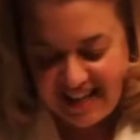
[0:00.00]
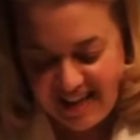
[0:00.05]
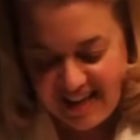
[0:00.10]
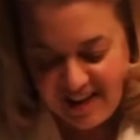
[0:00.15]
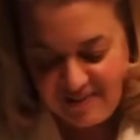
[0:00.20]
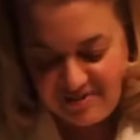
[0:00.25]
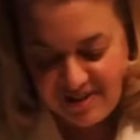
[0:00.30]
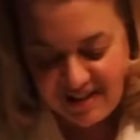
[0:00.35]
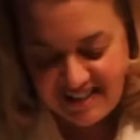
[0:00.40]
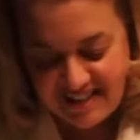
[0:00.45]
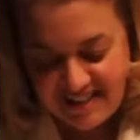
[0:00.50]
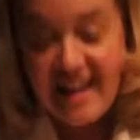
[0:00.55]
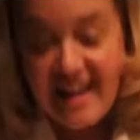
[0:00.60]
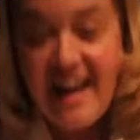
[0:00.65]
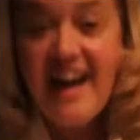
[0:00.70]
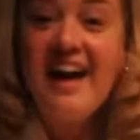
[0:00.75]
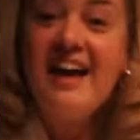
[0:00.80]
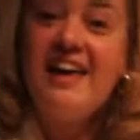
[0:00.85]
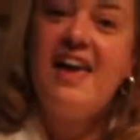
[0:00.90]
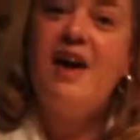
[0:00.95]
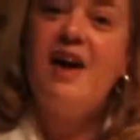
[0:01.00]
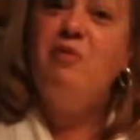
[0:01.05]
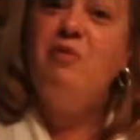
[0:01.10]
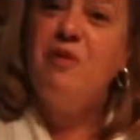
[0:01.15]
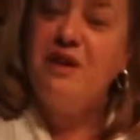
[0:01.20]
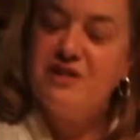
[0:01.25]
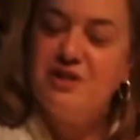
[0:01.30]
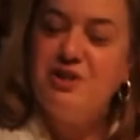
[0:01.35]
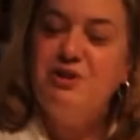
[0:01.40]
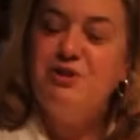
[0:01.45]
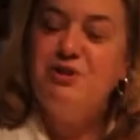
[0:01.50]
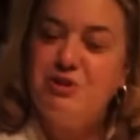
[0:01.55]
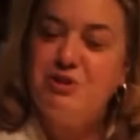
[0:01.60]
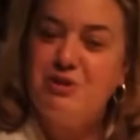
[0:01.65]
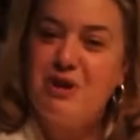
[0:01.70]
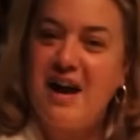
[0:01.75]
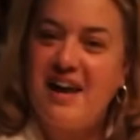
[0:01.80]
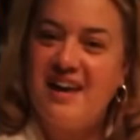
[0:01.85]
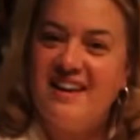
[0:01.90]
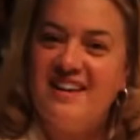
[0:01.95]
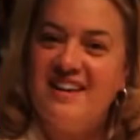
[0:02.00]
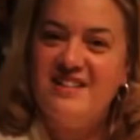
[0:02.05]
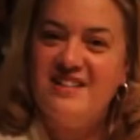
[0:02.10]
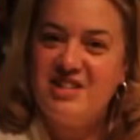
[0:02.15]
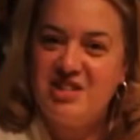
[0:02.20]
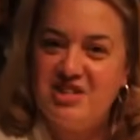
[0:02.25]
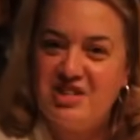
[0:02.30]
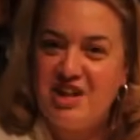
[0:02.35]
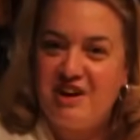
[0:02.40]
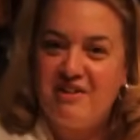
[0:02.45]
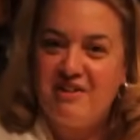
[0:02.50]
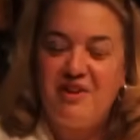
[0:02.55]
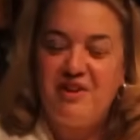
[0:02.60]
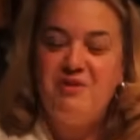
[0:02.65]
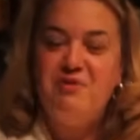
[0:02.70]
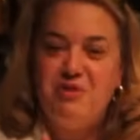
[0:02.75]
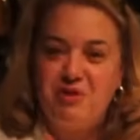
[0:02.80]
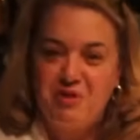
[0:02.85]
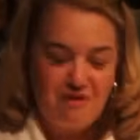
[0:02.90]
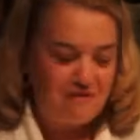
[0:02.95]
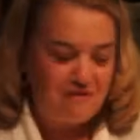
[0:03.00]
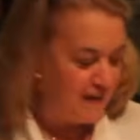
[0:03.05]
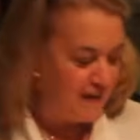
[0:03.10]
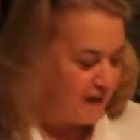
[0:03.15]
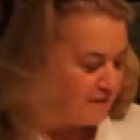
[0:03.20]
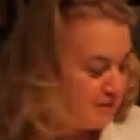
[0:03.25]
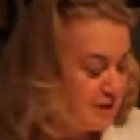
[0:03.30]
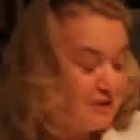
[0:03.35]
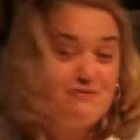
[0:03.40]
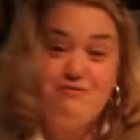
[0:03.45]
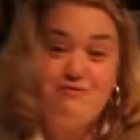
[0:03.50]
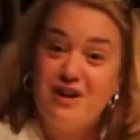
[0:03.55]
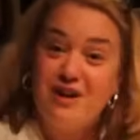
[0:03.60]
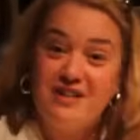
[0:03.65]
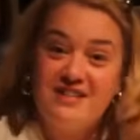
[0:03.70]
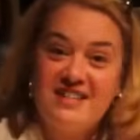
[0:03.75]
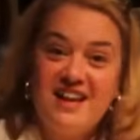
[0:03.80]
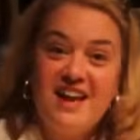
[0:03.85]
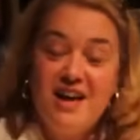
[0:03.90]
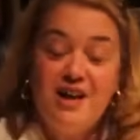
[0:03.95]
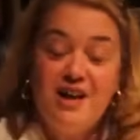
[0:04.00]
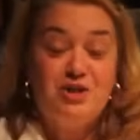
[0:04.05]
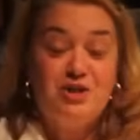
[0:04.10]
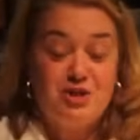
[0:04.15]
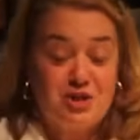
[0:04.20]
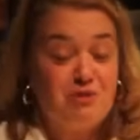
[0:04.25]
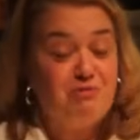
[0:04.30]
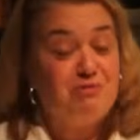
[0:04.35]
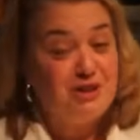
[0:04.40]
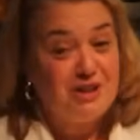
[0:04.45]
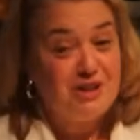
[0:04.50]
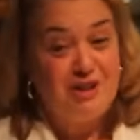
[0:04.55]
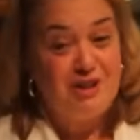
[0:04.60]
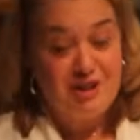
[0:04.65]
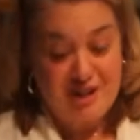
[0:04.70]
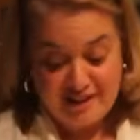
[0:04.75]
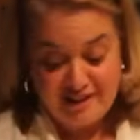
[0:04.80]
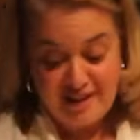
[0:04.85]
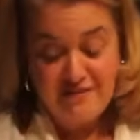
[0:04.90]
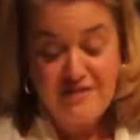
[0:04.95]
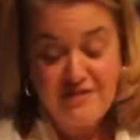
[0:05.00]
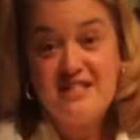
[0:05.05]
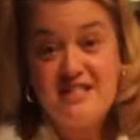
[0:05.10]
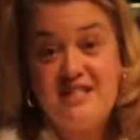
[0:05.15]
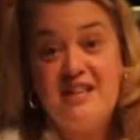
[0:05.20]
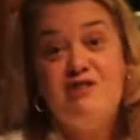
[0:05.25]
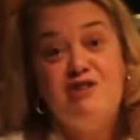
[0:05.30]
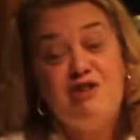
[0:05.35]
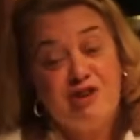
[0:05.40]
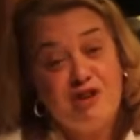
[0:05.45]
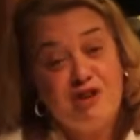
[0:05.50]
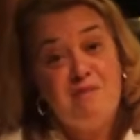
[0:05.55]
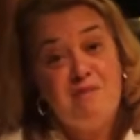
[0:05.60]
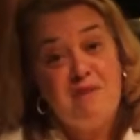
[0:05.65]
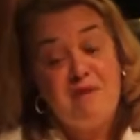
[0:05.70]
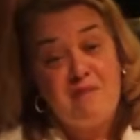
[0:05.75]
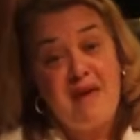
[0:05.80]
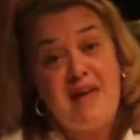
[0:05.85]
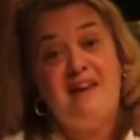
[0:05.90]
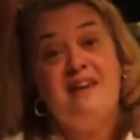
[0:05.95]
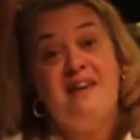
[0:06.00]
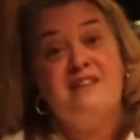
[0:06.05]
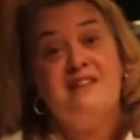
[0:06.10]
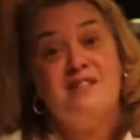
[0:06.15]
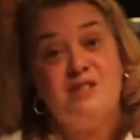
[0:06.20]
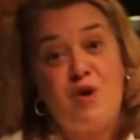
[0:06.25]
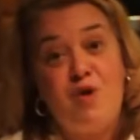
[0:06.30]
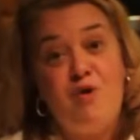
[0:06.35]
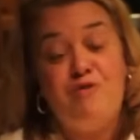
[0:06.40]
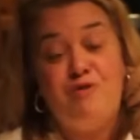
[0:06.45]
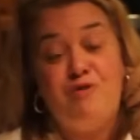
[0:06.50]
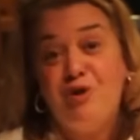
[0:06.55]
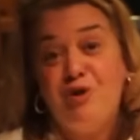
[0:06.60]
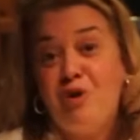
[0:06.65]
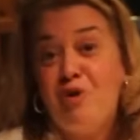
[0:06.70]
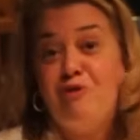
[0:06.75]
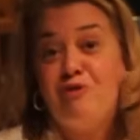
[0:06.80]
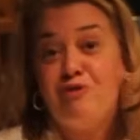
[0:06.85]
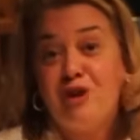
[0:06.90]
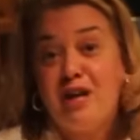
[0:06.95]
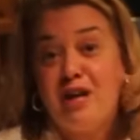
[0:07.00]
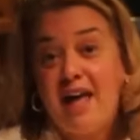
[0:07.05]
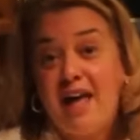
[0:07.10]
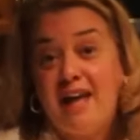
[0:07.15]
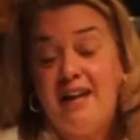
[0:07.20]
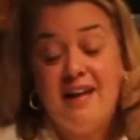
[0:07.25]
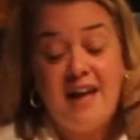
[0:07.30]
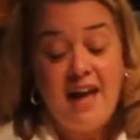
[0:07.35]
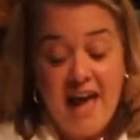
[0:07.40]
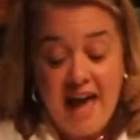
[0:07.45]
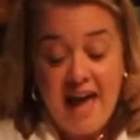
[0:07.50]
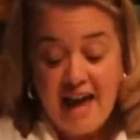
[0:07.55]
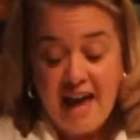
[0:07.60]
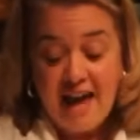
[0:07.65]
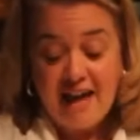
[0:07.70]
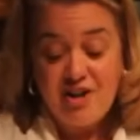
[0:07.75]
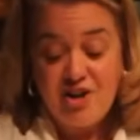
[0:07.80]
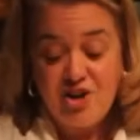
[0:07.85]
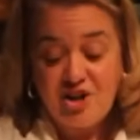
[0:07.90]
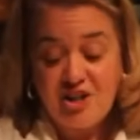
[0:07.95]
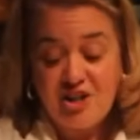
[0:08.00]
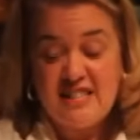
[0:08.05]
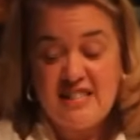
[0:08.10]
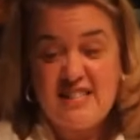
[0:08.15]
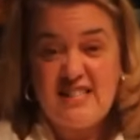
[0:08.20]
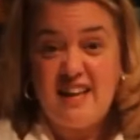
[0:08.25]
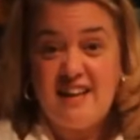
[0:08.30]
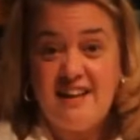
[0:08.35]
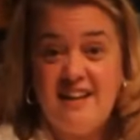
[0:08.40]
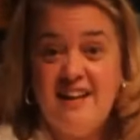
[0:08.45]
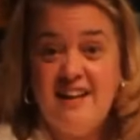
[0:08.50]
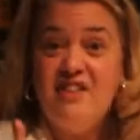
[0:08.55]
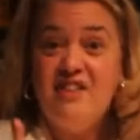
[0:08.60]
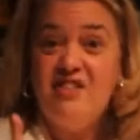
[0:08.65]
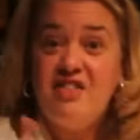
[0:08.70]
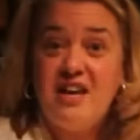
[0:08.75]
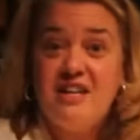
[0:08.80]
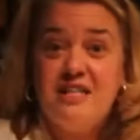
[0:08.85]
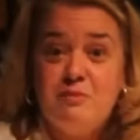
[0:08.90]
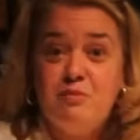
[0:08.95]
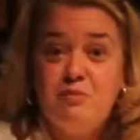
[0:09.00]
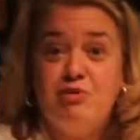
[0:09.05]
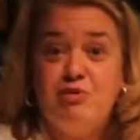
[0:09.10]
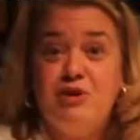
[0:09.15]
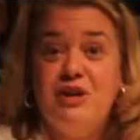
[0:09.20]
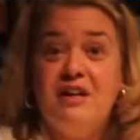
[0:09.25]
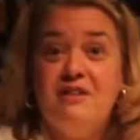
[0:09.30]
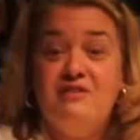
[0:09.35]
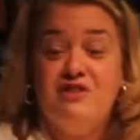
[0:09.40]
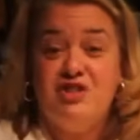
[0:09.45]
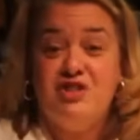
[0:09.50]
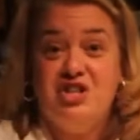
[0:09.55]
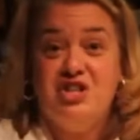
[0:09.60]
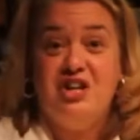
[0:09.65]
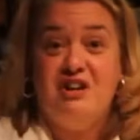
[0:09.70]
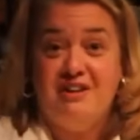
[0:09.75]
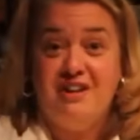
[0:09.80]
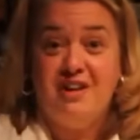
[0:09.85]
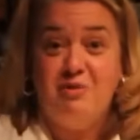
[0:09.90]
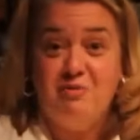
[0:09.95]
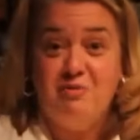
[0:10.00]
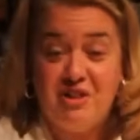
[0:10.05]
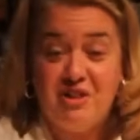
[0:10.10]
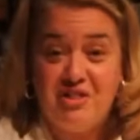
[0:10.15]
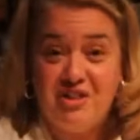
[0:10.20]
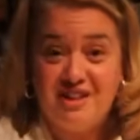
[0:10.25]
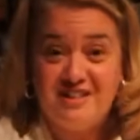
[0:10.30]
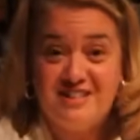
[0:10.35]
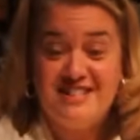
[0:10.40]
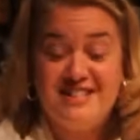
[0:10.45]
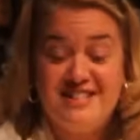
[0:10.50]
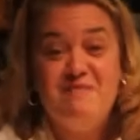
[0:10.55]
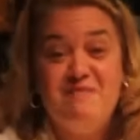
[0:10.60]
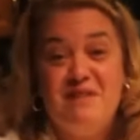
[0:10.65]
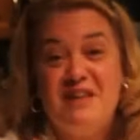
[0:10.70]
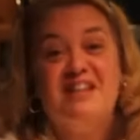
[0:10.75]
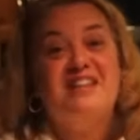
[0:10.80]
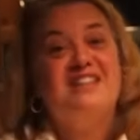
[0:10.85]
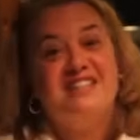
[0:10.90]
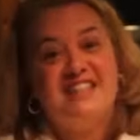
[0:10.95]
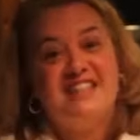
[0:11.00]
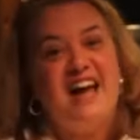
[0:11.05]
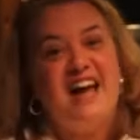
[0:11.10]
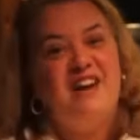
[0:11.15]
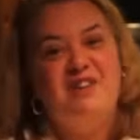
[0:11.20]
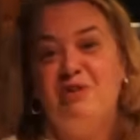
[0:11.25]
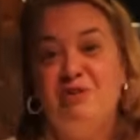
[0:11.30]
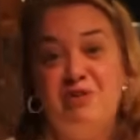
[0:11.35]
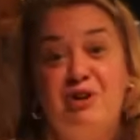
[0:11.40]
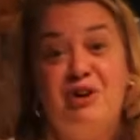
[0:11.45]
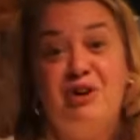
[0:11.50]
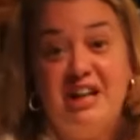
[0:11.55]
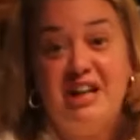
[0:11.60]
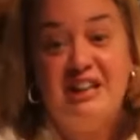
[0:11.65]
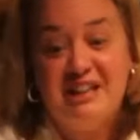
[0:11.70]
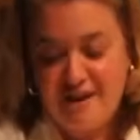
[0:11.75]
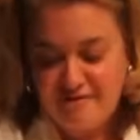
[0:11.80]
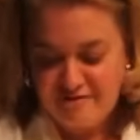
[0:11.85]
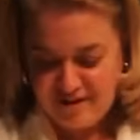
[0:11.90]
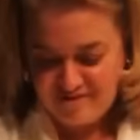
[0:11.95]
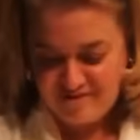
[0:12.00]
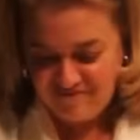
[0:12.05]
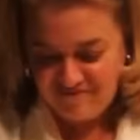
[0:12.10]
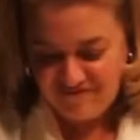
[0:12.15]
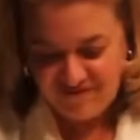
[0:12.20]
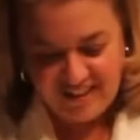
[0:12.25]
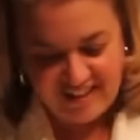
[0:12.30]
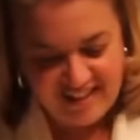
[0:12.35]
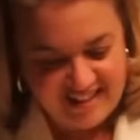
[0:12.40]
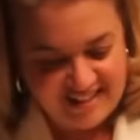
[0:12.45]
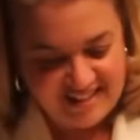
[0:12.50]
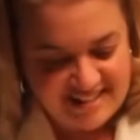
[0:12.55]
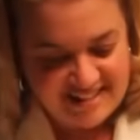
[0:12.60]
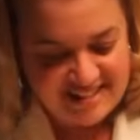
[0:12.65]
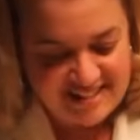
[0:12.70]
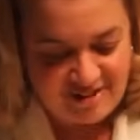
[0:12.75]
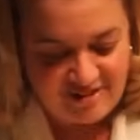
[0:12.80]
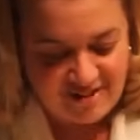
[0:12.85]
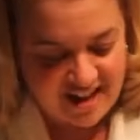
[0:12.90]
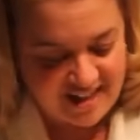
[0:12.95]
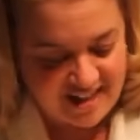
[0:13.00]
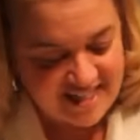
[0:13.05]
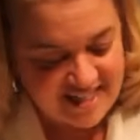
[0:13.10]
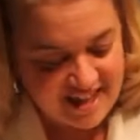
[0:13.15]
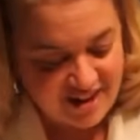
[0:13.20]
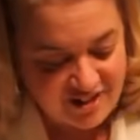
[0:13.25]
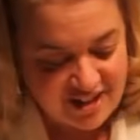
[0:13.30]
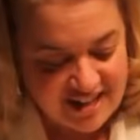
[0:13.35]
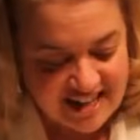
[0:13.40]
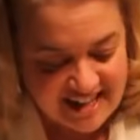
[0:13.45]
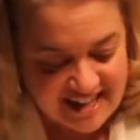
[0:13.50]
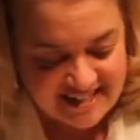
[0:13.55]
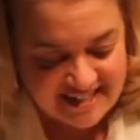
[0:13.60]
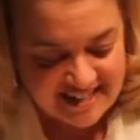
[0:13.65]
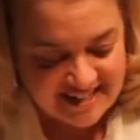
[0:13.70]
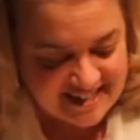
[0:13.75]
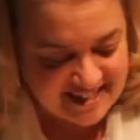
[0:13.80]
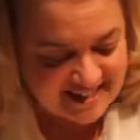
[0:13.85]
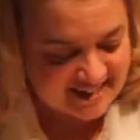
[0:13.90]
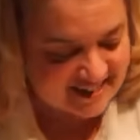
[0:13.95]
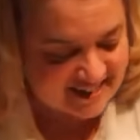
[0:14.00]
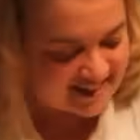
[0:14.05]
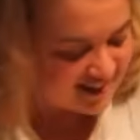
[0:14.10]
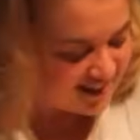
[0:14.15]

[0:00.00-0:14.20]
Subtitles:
I can't wait. I can't wait till you try it and share it with your family and friends, because you're really gonna love this. And you're gonna be making this over and over again. And you're gonna say, thanks, Maria, for sharing it with us, because I know you're gonna love it. So, and there it is.